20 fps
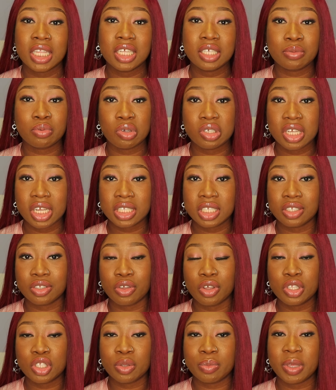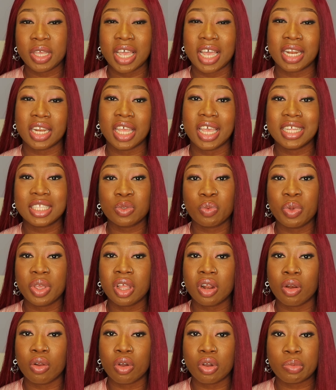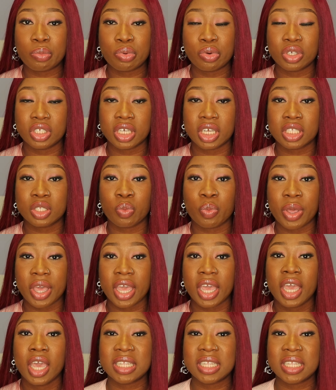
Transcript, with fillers: this project is going to be an eight week long project where